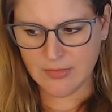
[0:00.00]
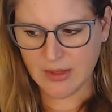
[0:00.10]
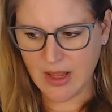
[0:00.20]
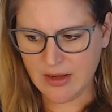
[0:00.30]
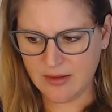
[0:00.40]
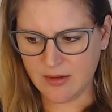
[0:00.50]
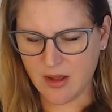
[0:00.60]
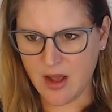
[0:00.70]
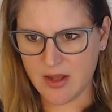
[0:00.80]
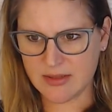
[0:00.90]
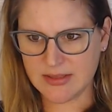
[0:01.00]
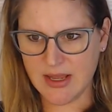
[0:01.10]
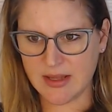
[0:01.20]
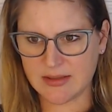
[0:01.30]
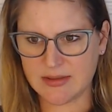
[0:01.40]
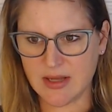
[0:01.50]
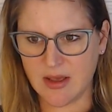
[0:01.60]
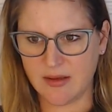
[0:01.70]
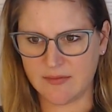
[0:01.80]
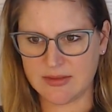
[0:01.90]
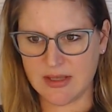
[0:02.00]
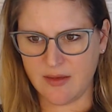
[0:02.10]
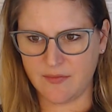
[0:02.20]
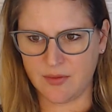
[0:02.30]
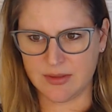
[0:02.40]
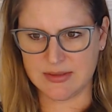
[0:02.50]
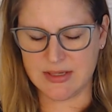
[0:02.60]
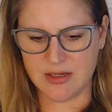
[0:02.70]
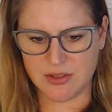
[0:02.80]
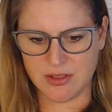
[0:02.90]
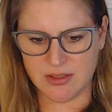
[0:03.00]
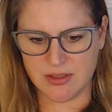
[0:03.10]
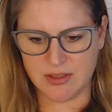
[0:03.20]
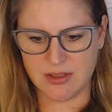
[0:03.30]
in the context of self-realization,